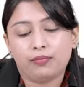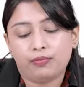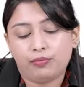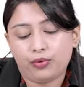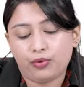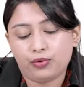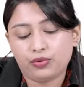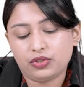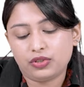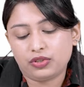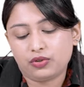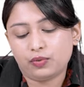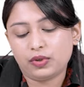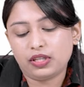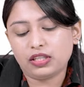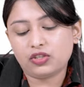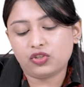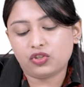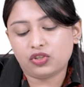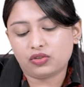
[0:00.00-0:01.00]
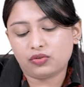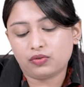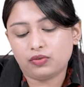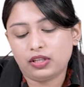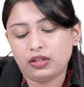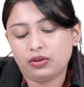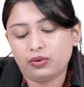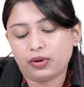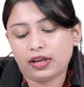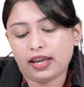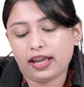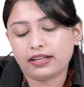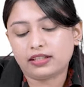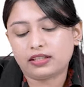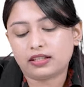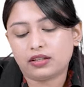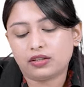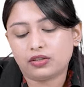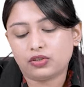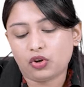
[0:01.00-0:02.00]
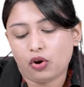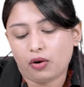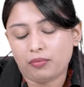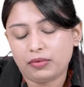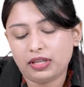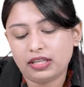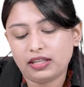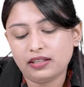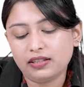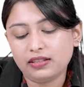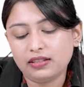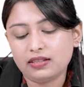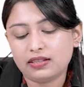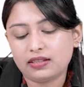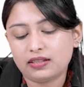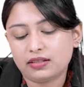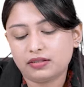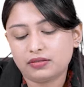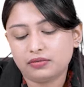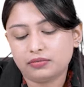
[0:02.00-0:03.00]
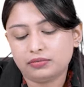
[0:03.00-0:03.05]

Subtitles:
post which we look at dominance,